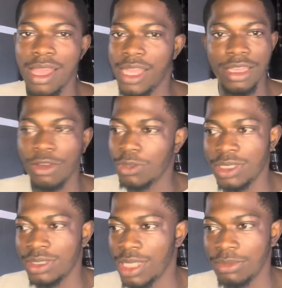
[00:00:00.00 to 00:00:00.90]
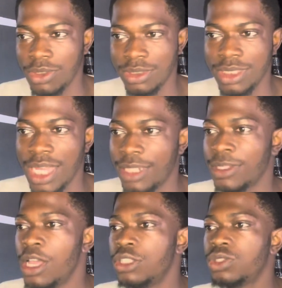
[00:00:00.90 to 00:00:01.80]
ecosystem. Do you understand?
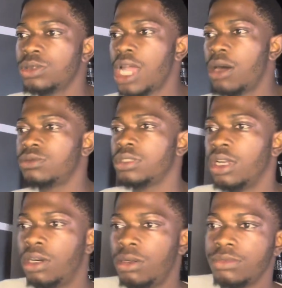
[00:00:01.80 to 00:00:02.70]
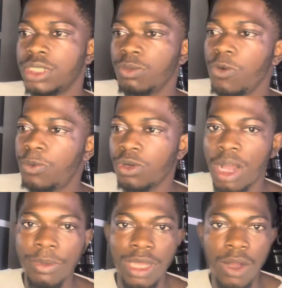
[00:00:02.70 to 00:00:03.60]
So now, the Move
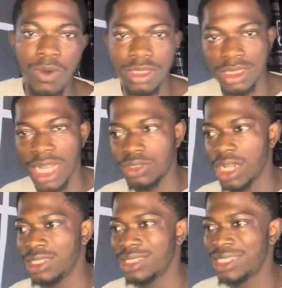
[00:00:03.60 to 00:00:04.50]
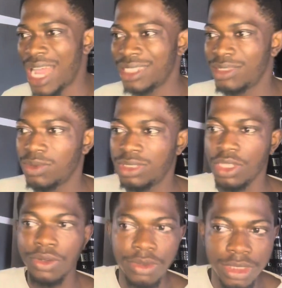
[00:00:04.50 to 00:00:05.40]
programming language is actually designed with
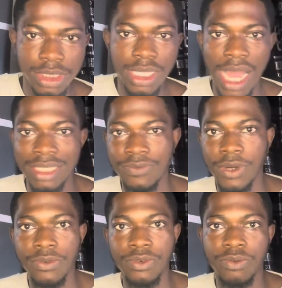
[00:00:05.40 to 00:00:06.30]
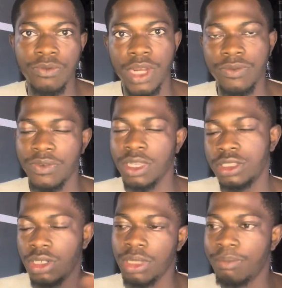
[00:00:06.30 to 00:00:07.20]
security and
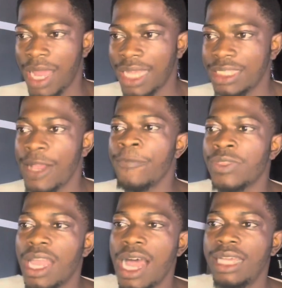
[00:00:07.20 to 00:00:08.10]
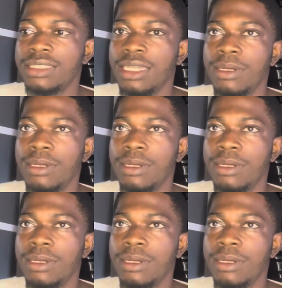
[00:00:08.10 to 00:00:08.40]
verification in mind, and